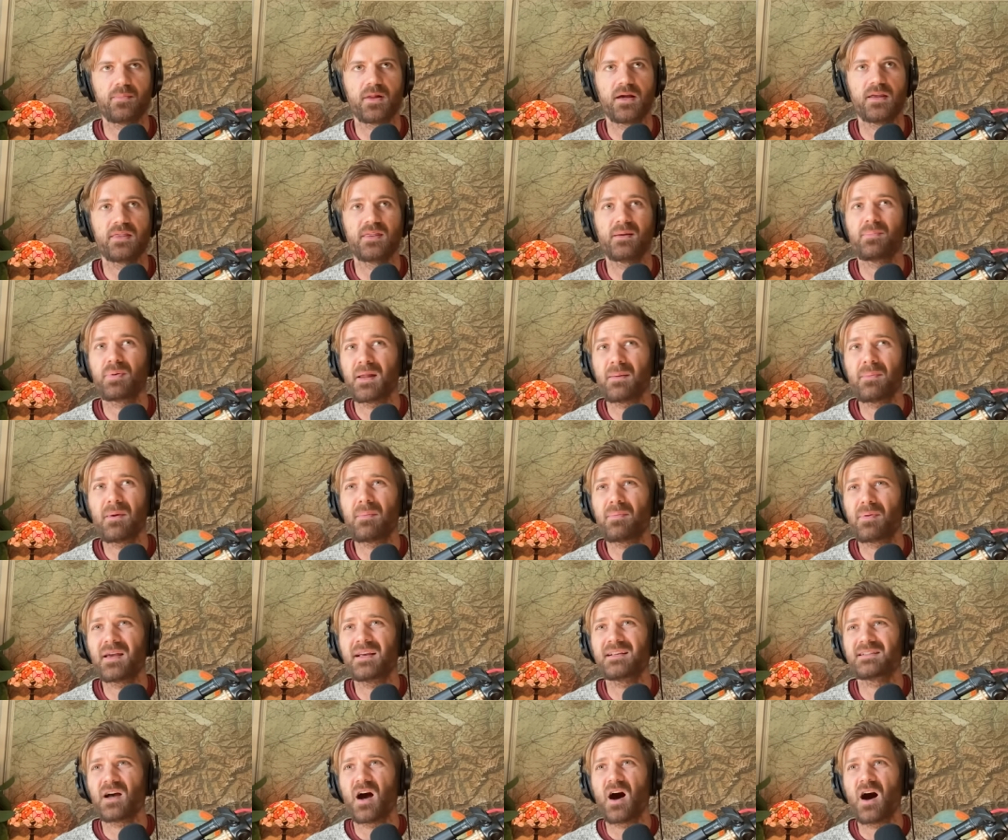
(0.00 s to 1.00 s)
The play by play
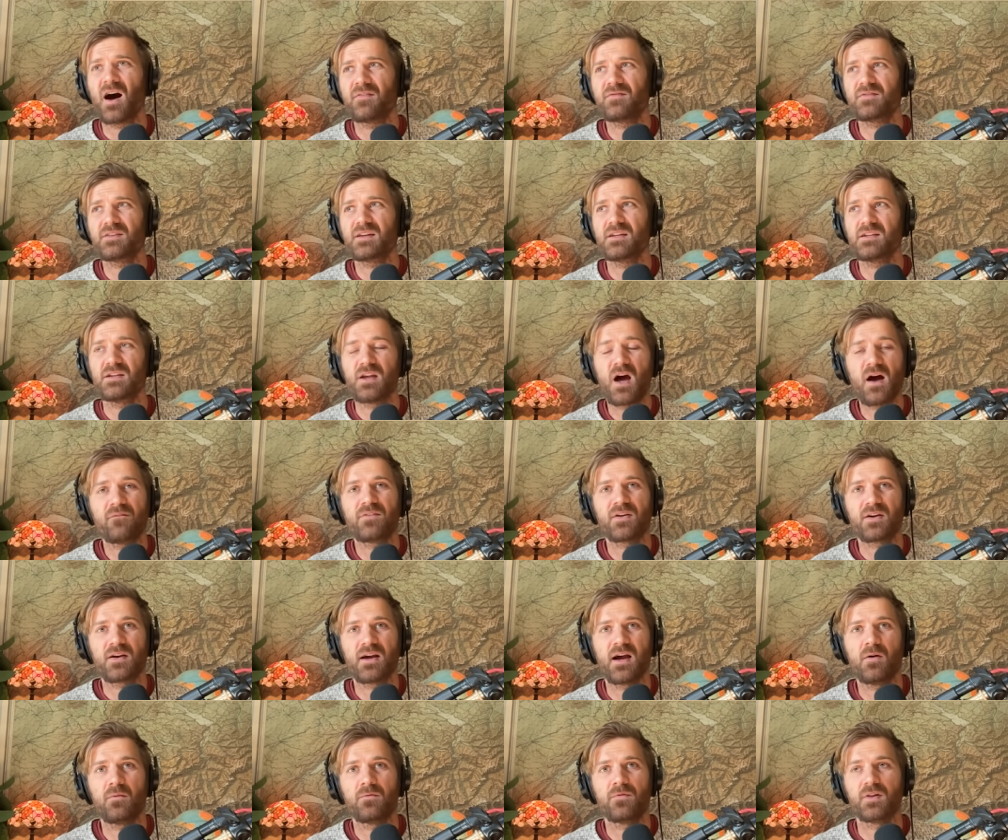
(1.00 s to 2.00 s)
is often not very
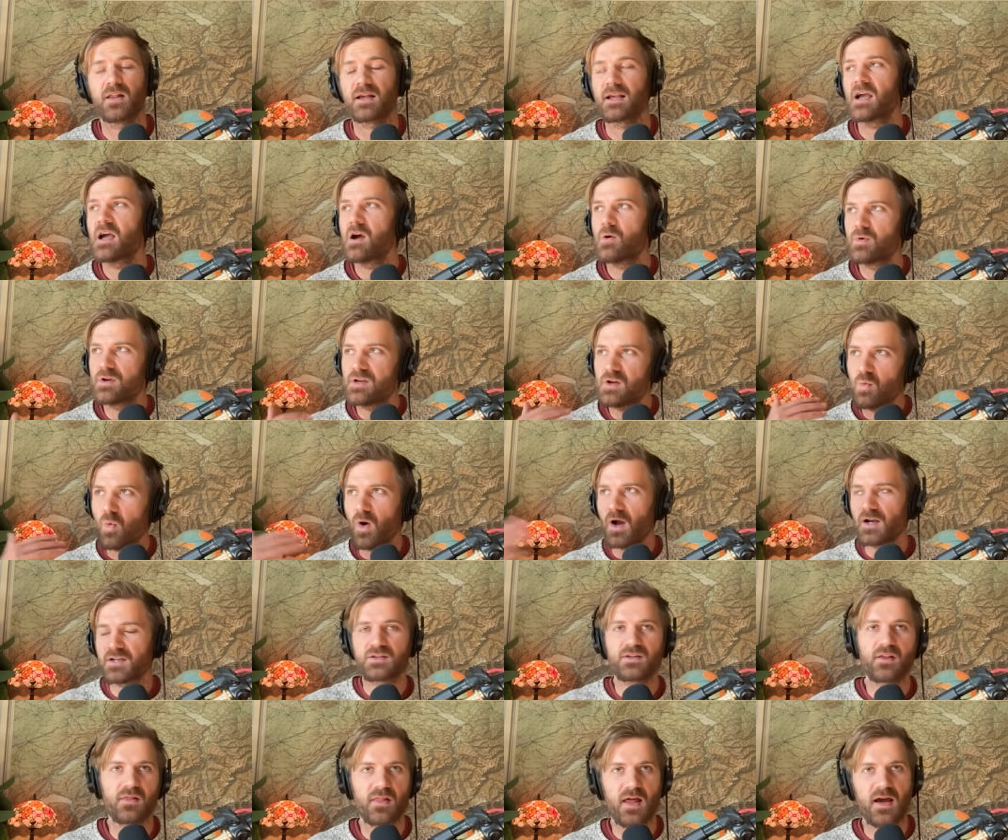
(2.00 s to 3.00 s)
helpful. Like when you watch
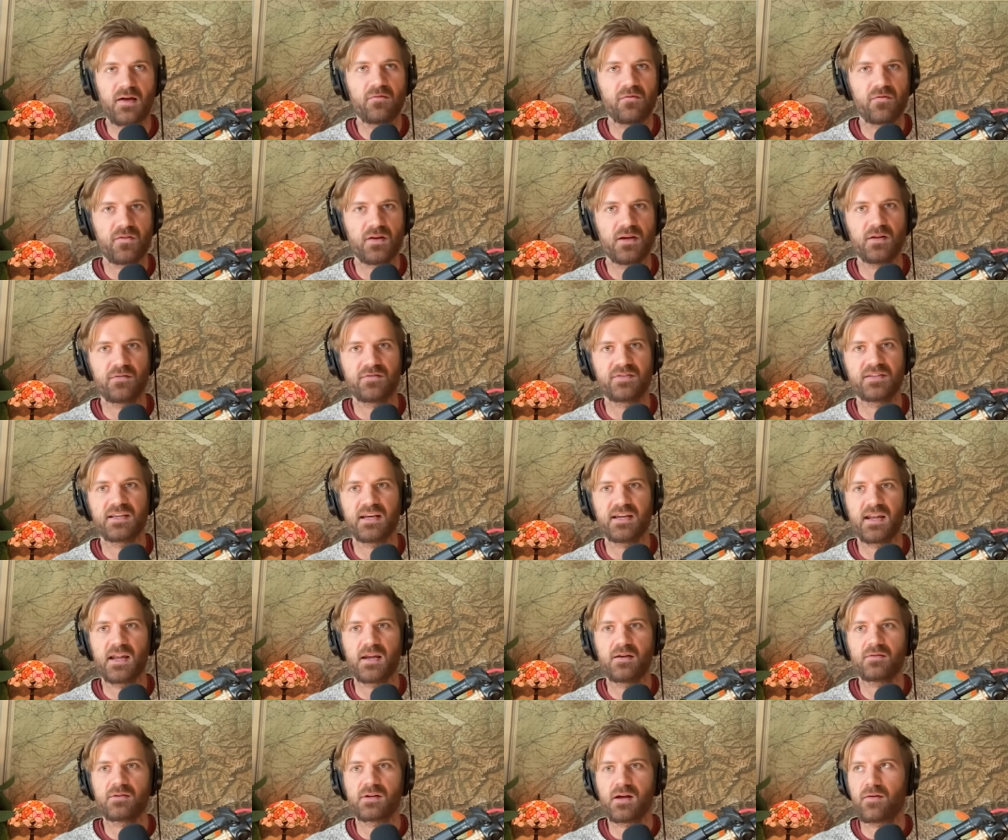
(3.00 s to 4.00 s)
the live feed of
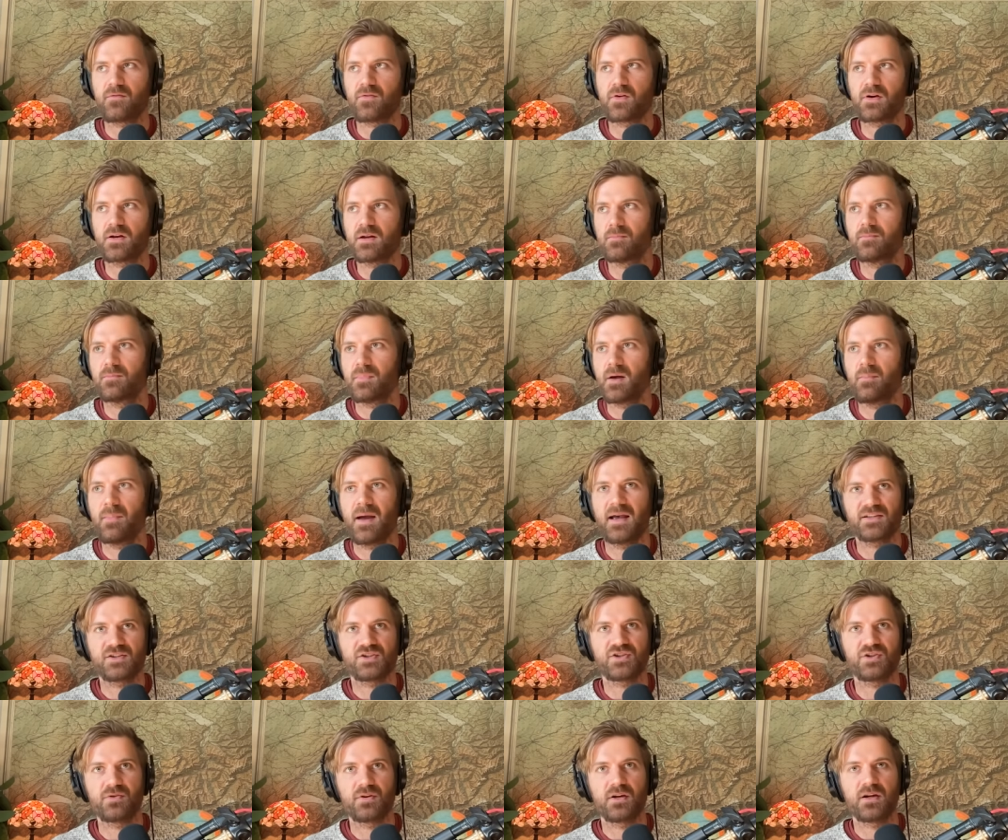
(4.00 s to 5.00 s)
CNN covering a, a mass
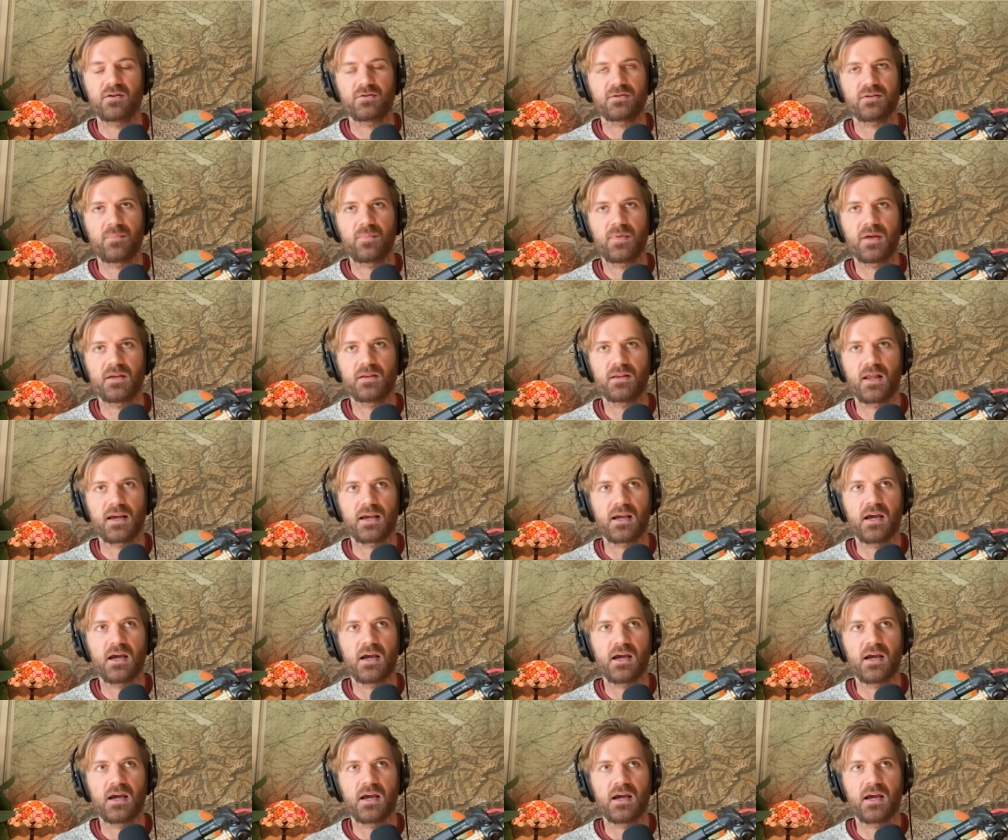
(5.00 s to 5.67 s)
shooting or something, like